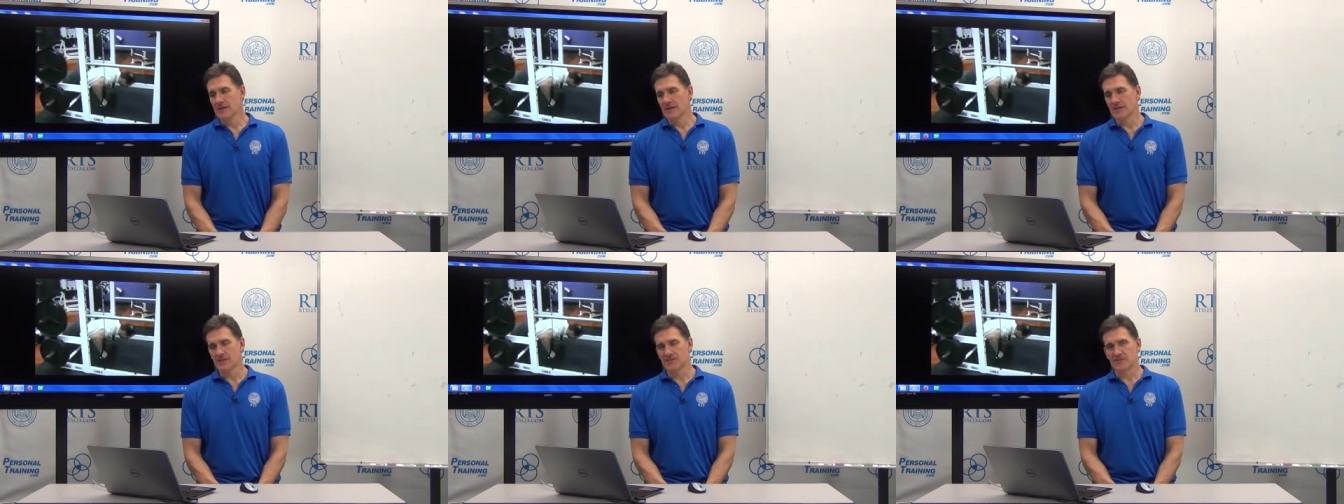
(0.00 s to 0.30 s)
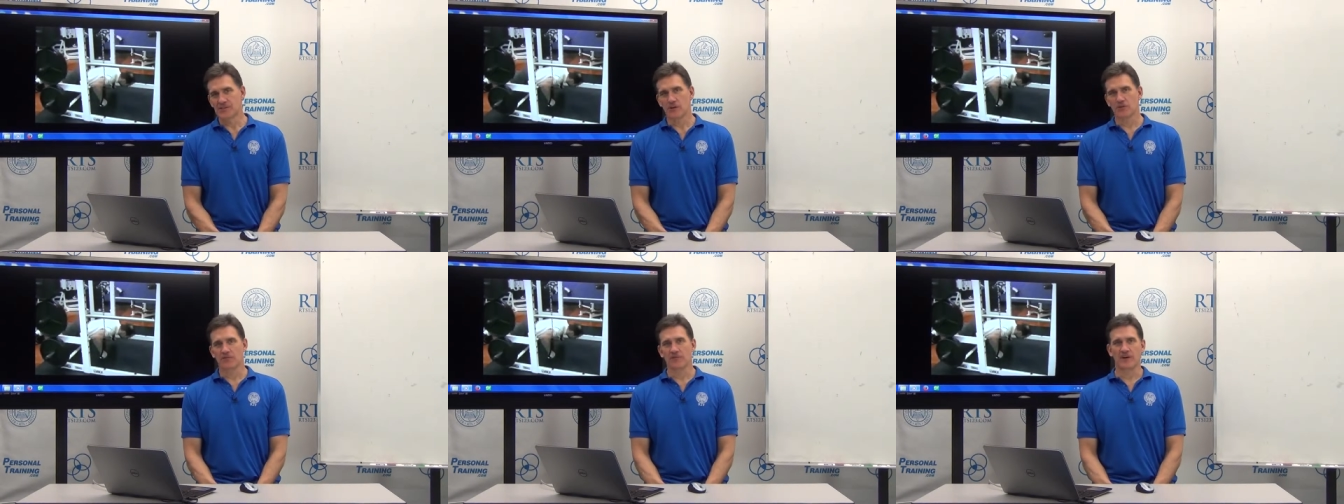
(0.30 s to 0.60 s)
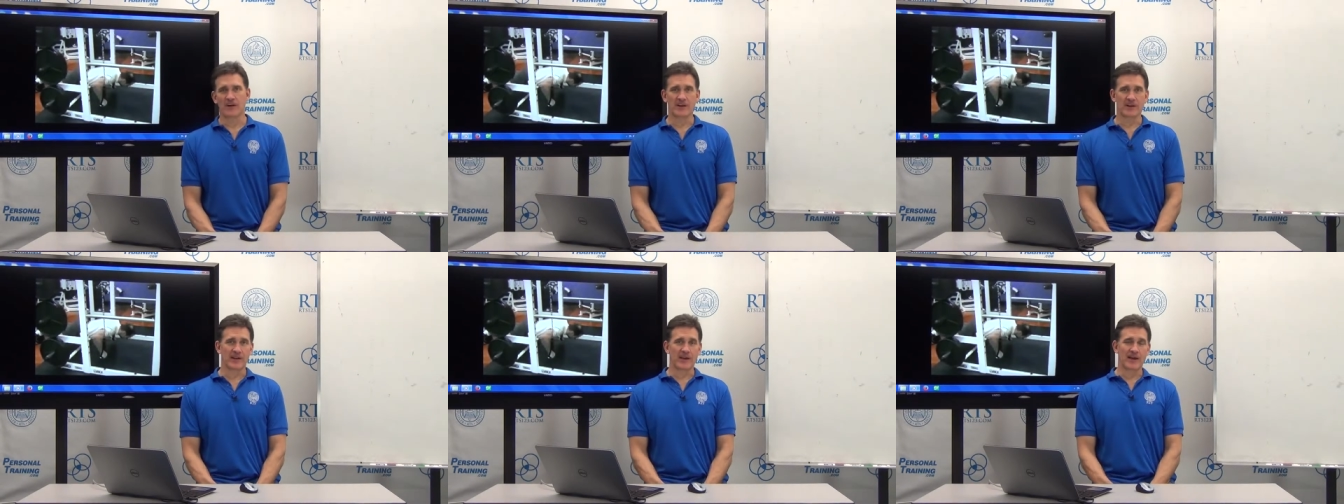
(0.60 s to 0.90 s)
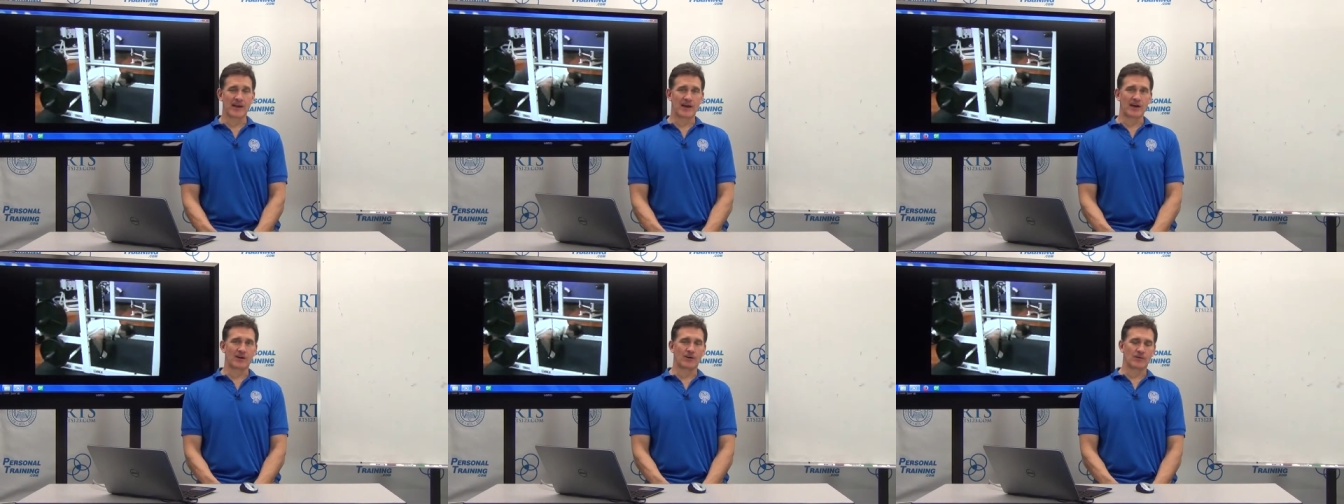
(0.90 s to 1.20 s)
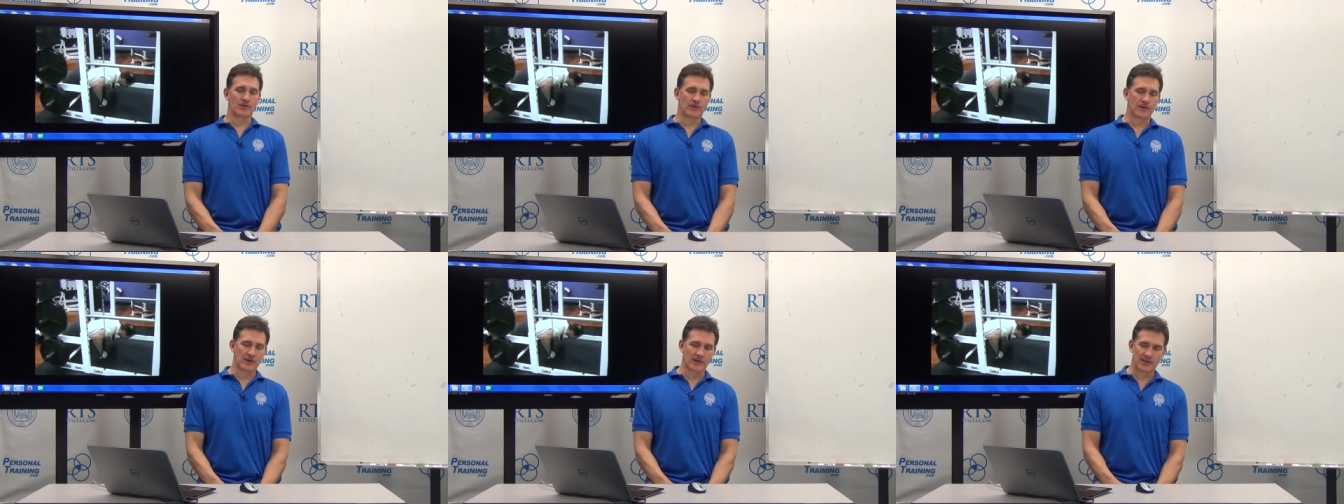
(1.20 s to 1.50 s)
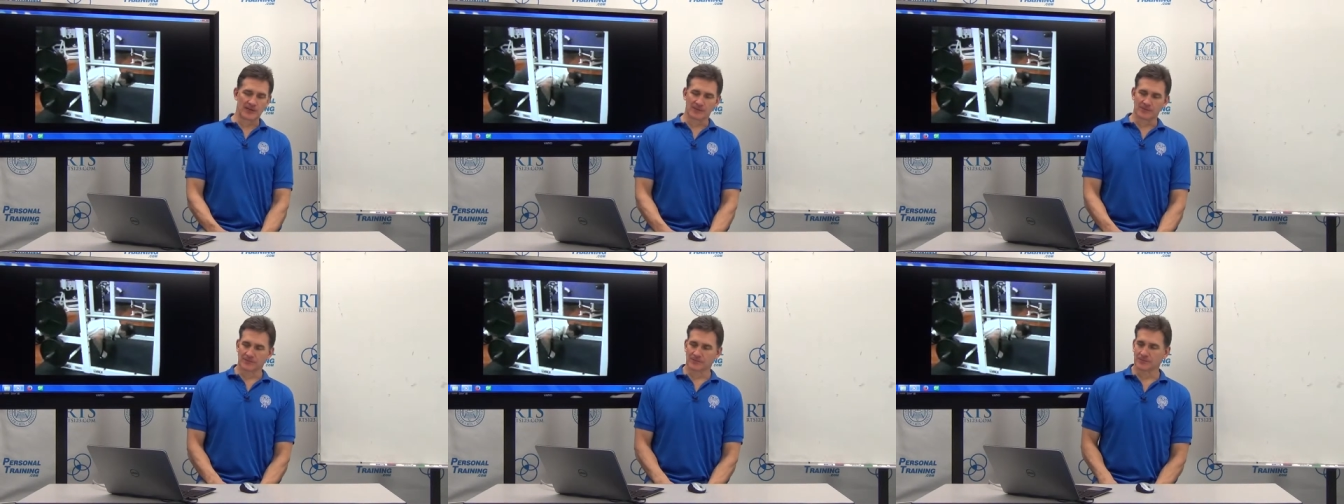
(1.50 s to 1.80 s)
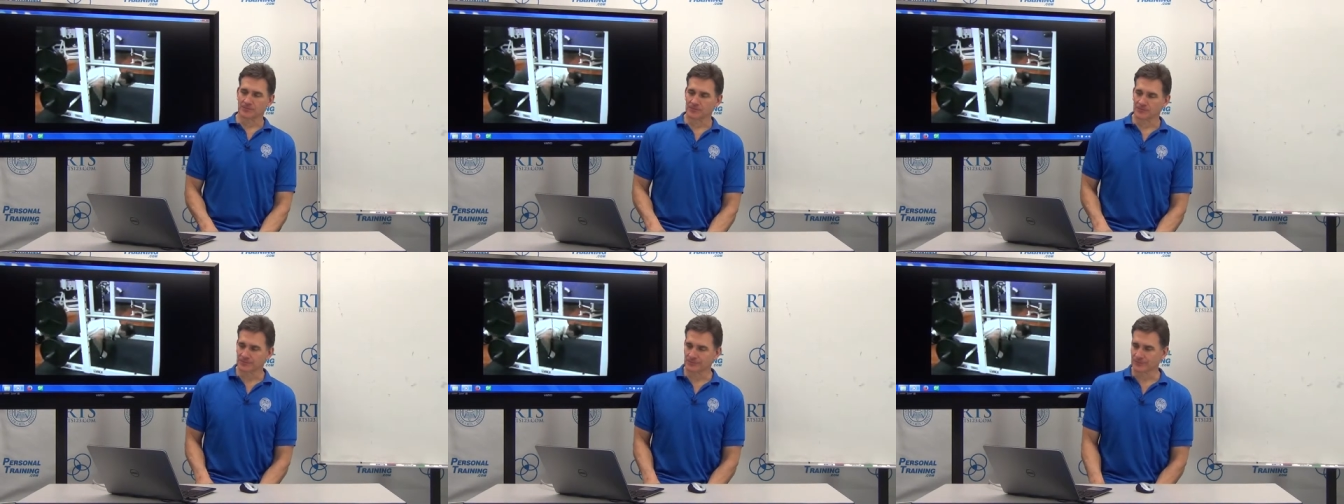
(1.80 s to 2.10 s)
It's so funny how uh,
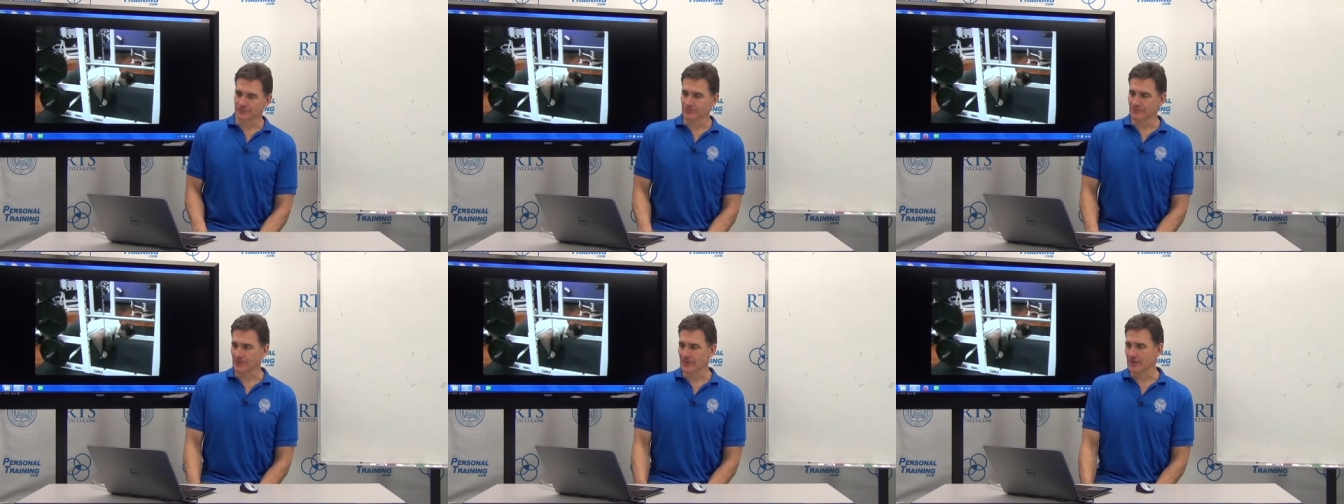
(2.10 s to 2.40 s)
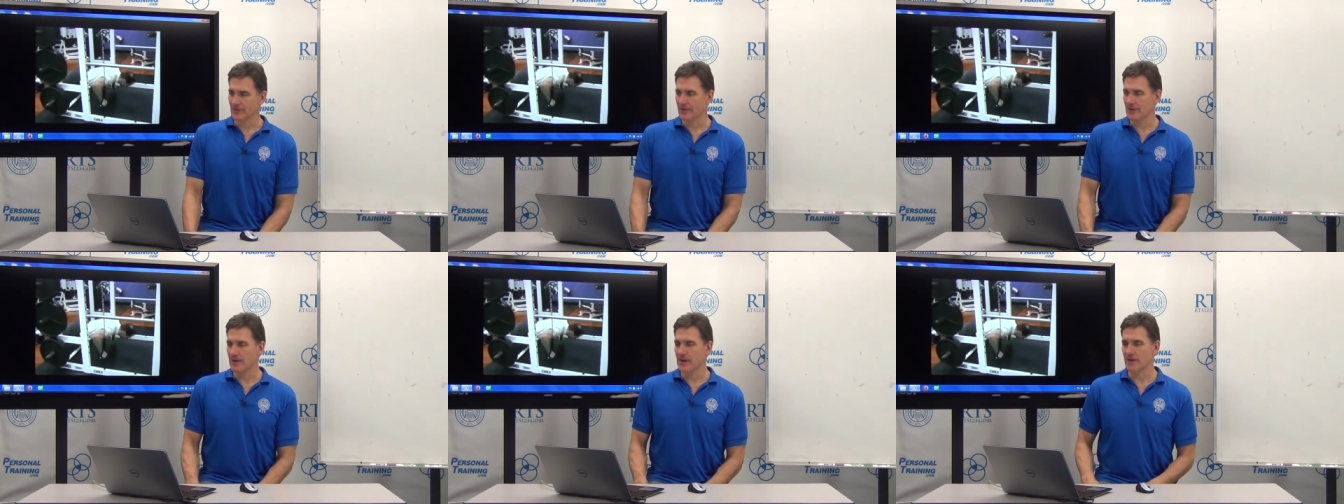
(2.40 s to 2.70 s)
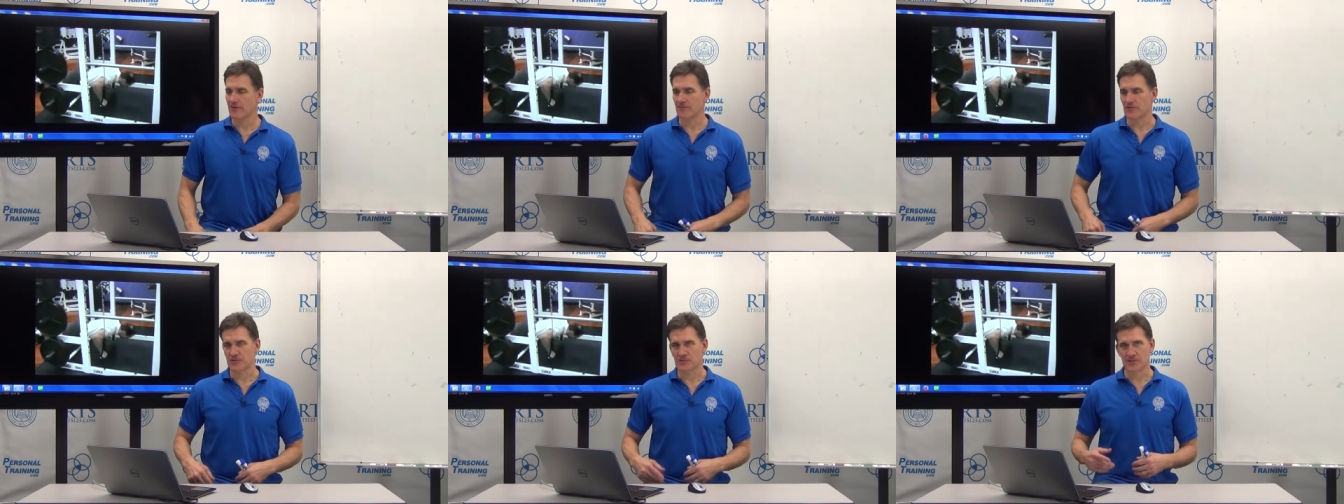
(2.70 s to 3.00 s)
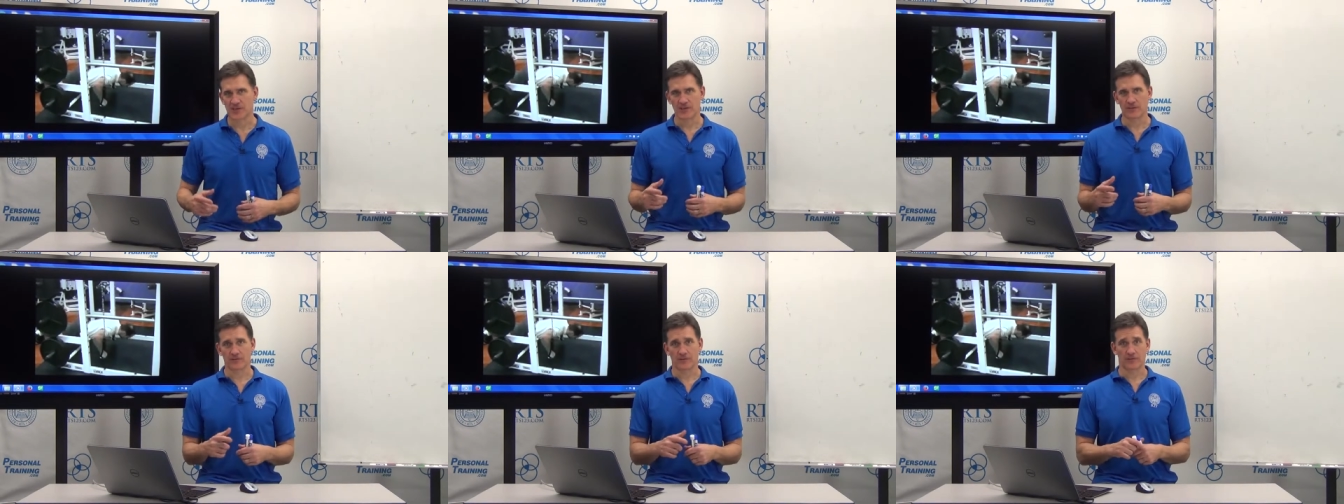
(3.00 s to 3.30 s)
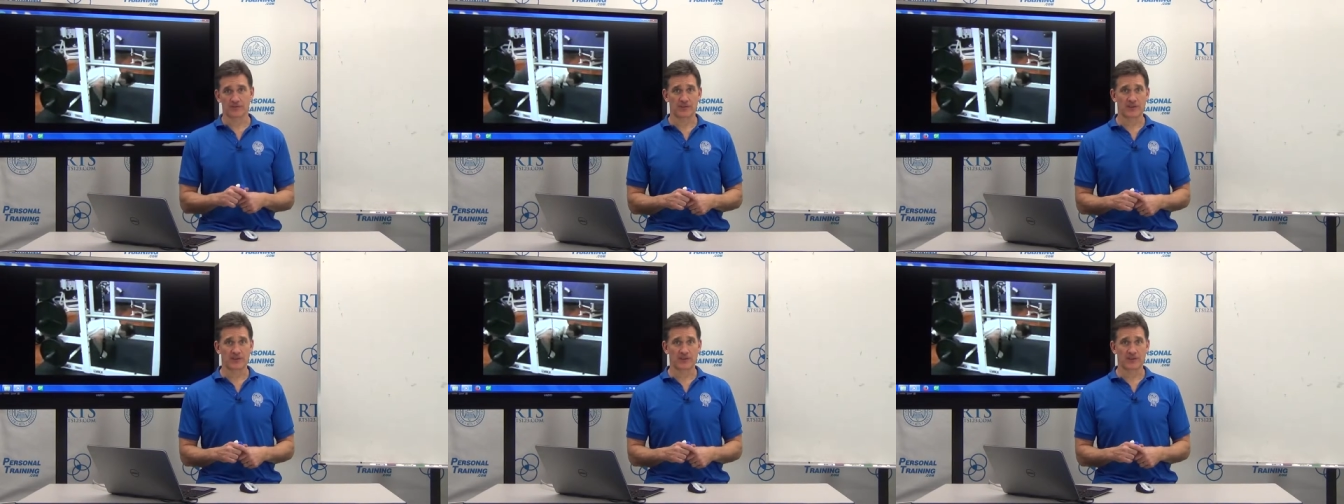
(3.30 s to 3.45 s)
every single